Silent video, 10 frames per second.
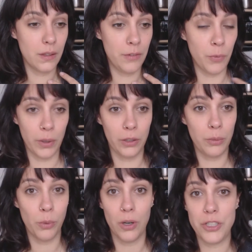If you want to
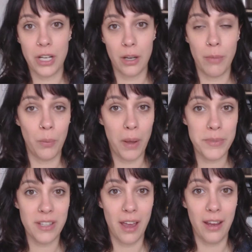learn more, check out my
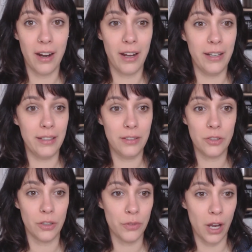website. I
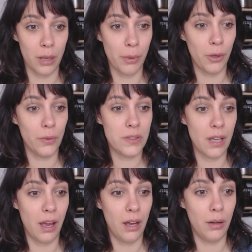sort of talk about
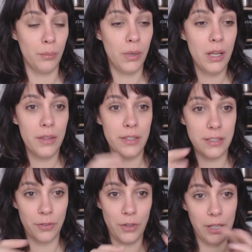the
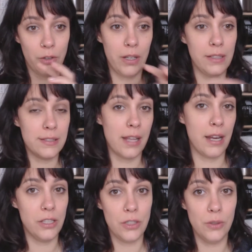different ingredients that
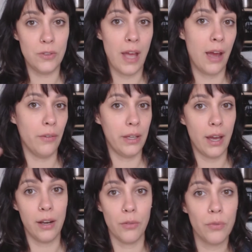I use, how they
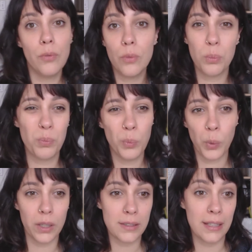kind of
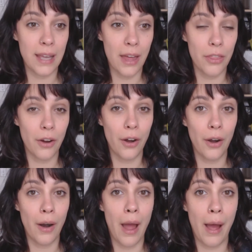work
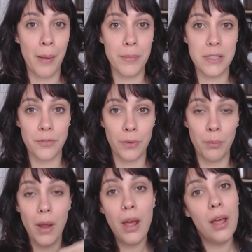together, different